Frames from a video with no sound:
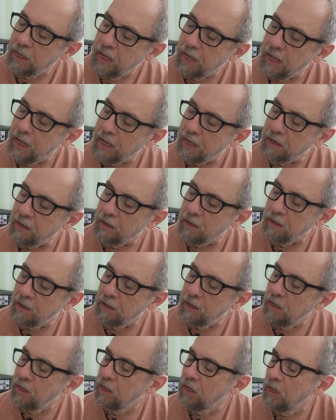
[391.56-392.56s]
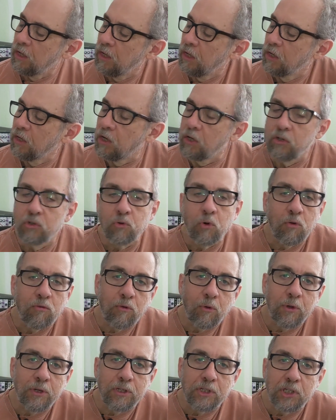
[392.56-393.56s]
and control
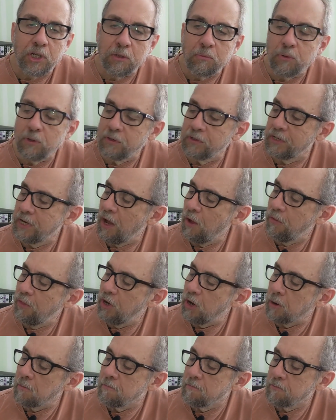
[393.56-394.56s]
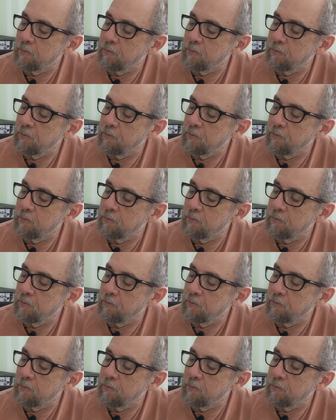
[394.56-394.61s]
voltage inputs down there.